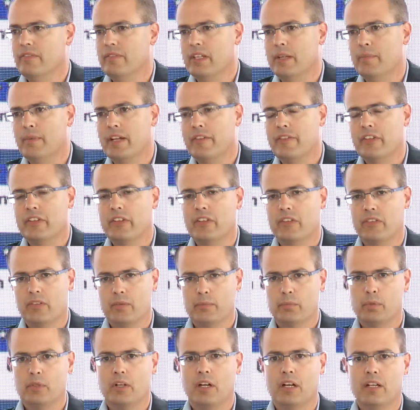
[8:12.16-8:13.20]
in my visits
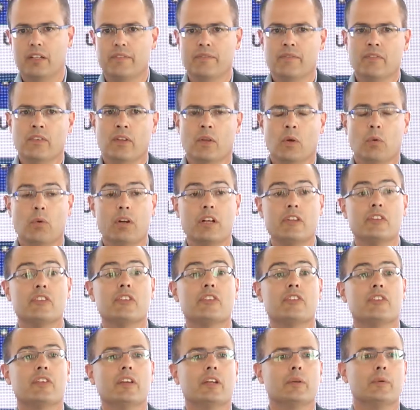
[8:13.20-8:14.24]
abroad, what is the
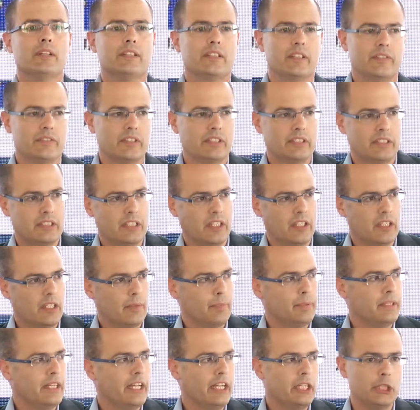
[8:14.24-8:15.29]
secret of the
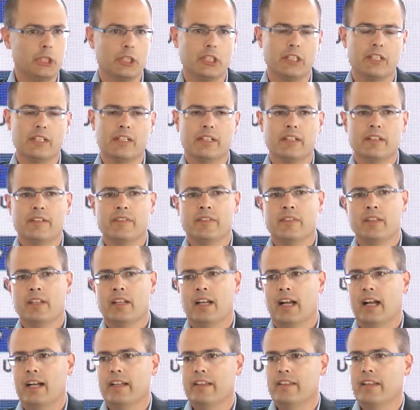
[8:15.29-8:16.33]
startup nation?
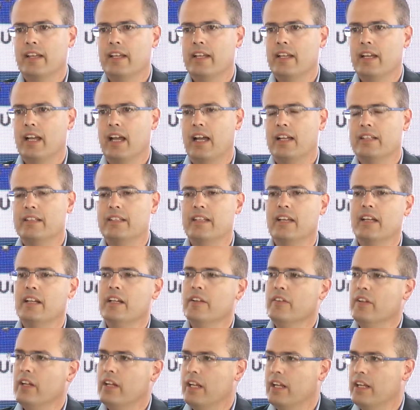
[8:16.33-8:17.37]
I say, at the end
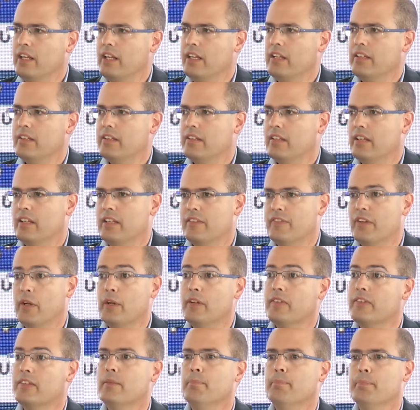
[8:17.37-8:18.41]
of the day, it's
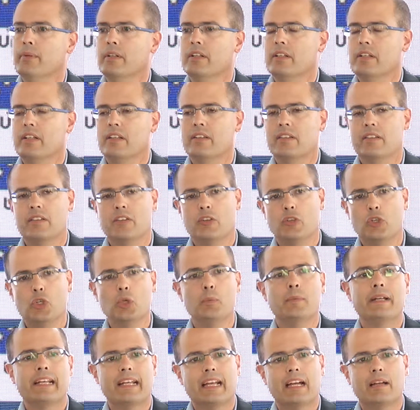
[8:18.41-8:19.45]
very simple. It's
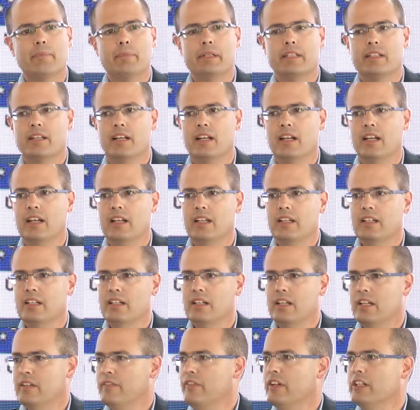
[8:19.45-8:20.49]
human capital
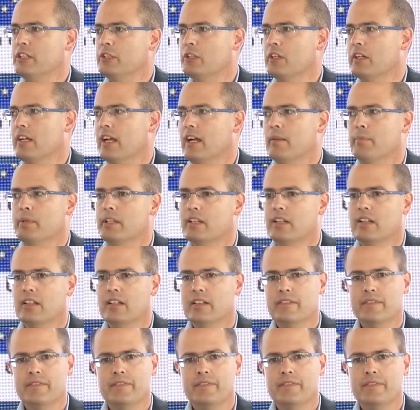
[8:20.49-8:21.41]
and venture capital.